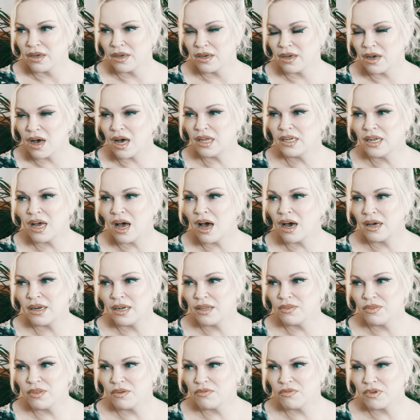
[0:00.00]
uh, Hannah
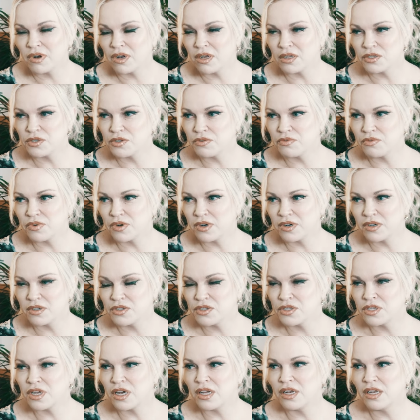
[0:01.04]
Arendt, the philosopher,
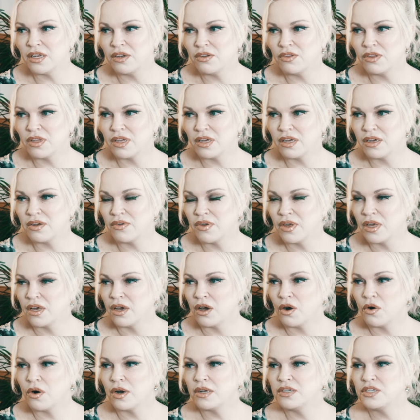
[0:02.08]
studied yes. the
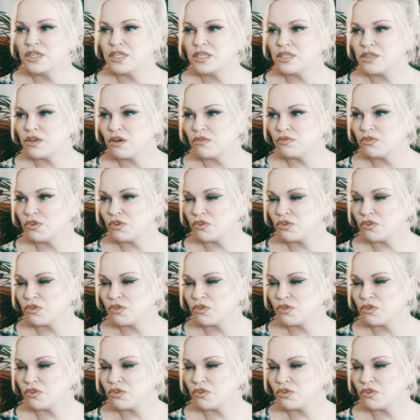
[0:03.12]
origins of